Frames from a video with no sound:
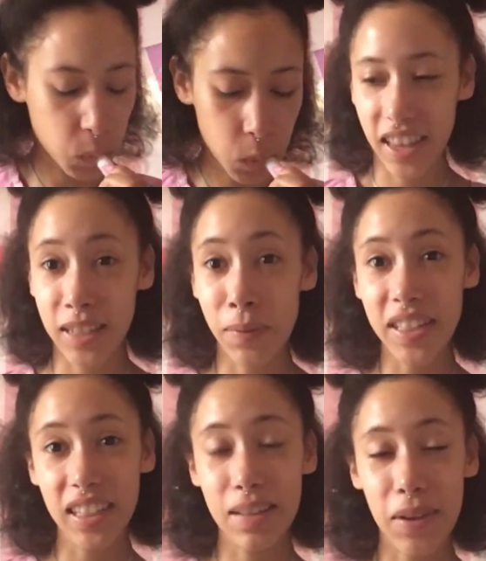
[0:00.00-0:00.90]
That's
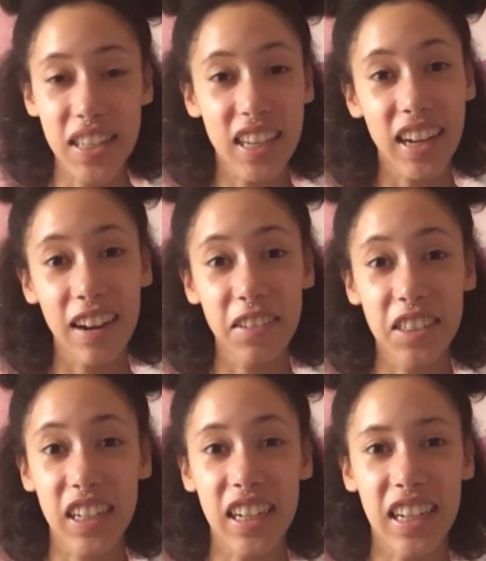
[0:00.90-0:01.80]
basically my skincare
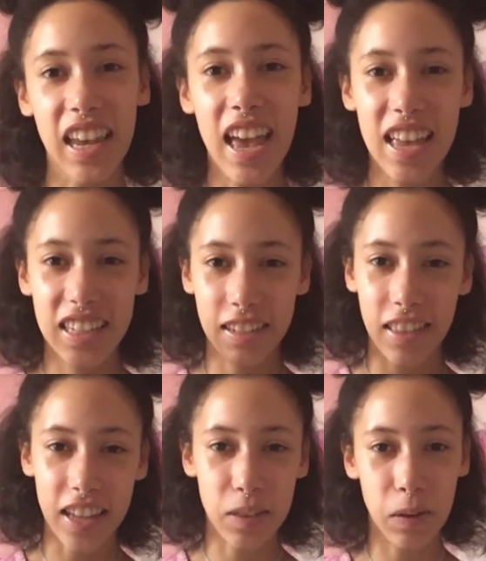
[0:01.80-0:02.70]
routine. So
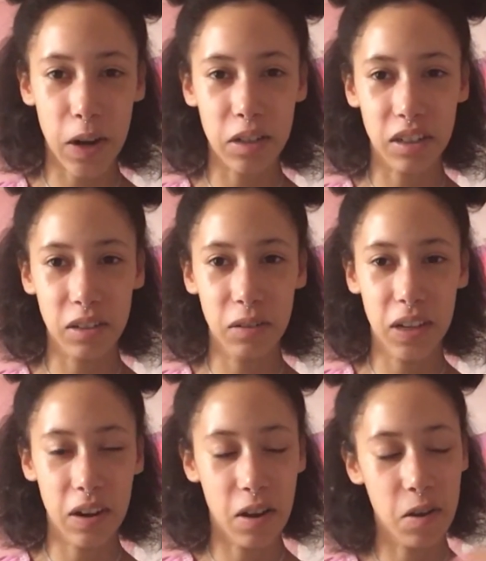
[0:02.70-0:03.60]
that's what I do,
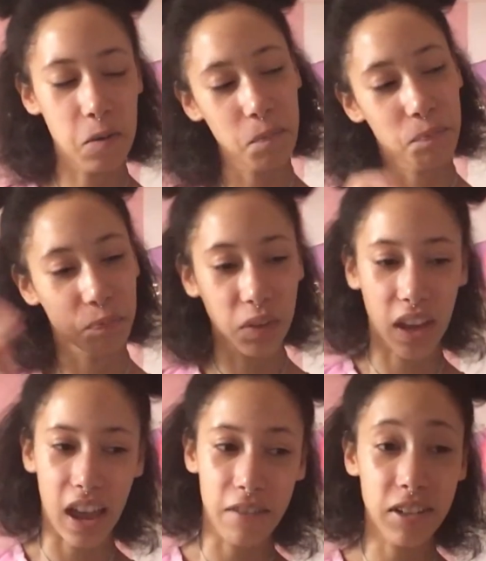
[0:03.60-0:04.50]
you know,
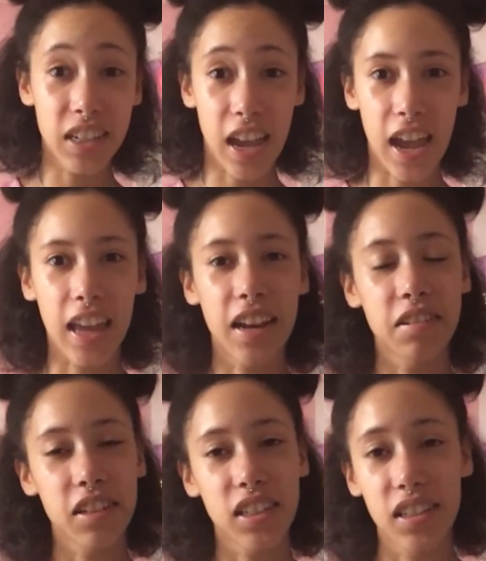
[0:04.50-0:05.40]
every day, and I do
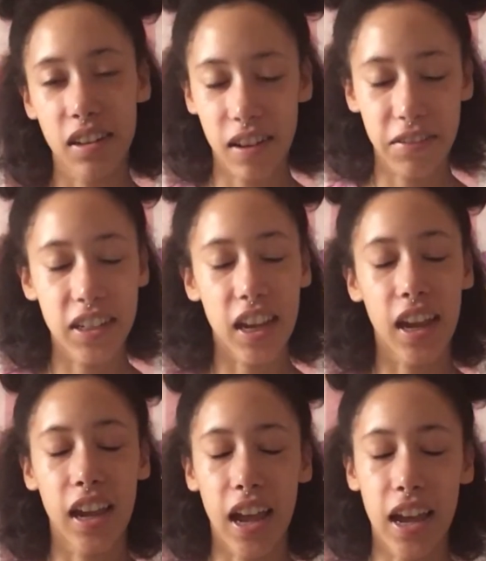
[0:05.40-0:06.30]
this, you know, every
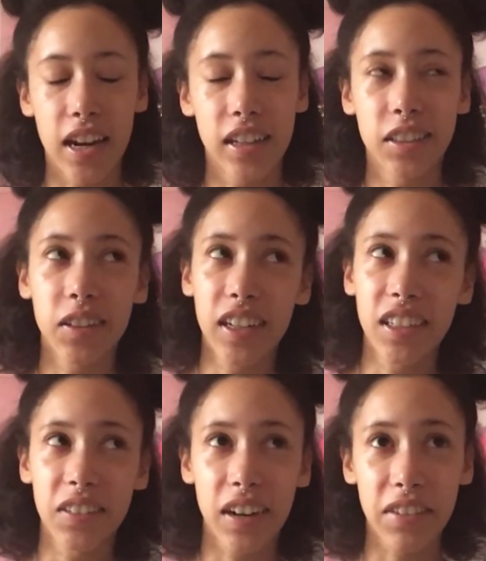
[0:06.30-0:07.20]
day, and I try to
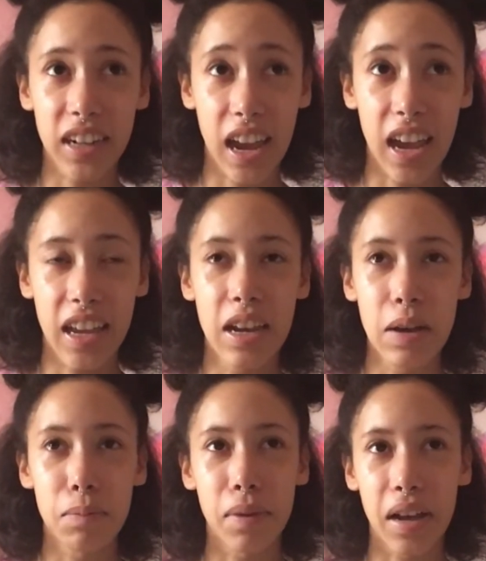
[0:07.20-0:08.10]
do it every night,
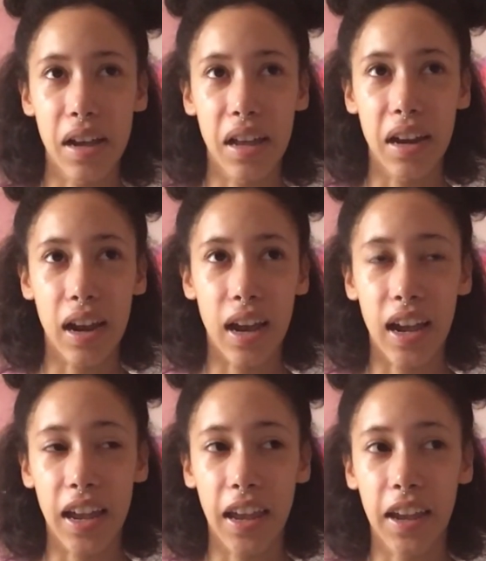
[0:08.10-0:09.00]
but
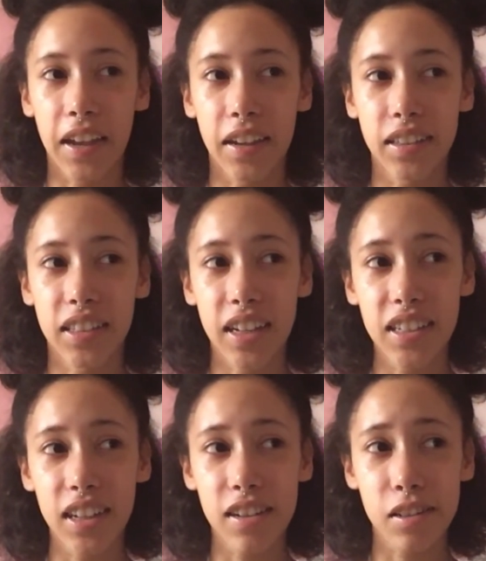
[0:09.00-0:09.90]
I tend to get